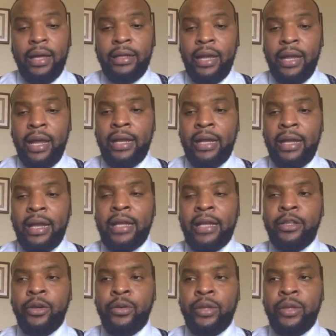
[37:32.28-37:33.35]
I
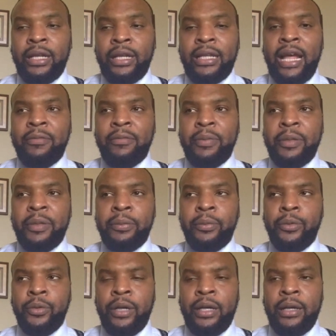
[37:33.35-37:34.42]
know that a lot of
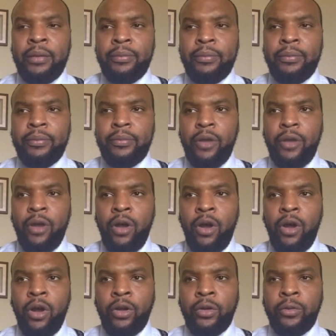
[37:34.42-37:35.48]
people
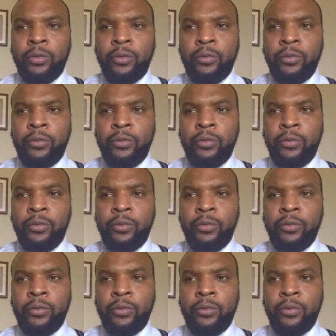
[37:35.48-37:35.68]
are